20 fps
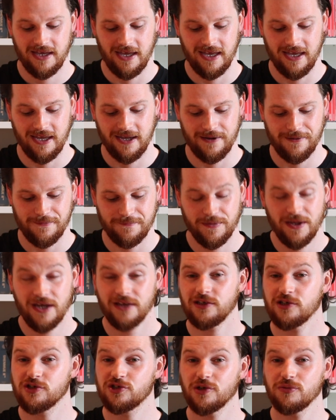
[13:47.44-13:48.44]

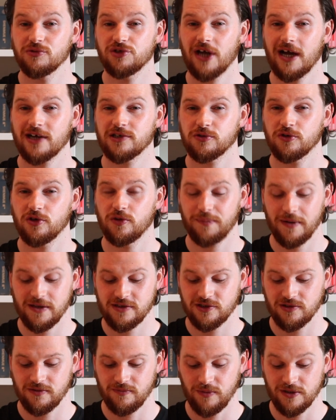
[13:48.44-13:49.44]
There's some tracks
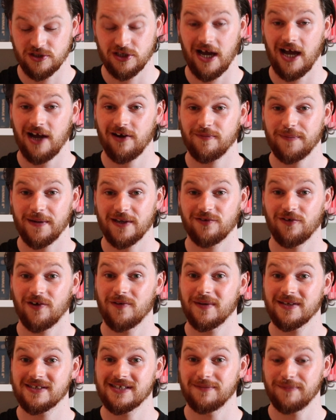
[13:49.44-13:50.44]
which are a bit
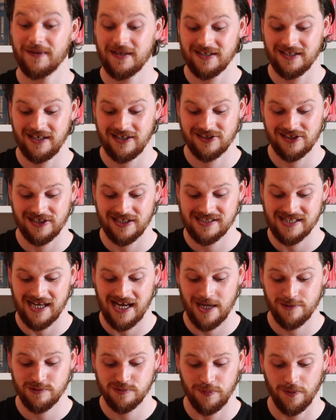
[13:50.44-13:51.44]
grim, it's a bit glitchy at
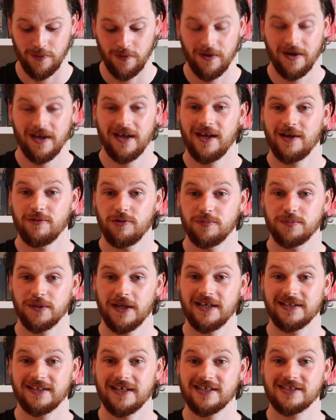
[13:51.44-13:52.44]
times, but we
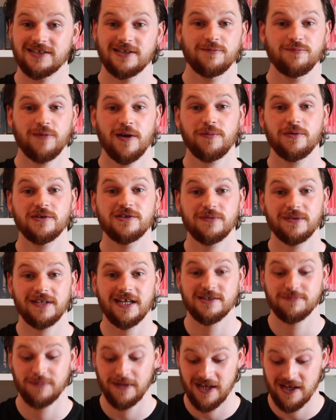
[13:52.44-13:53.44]
played this. Maybe we'll do a
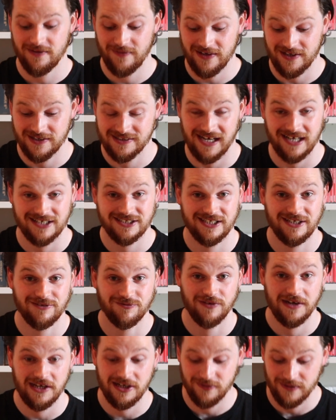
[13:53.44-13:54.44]
Let's Play of it, because actually
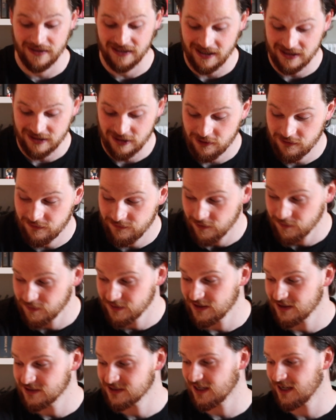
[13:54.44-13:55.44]
really, really had a lot of fun
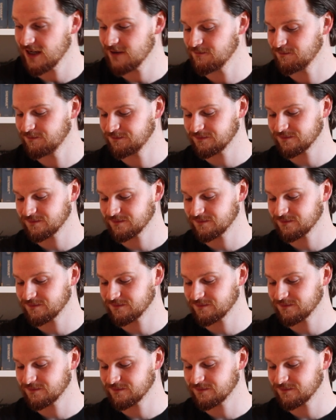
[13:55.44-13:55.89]
with this game.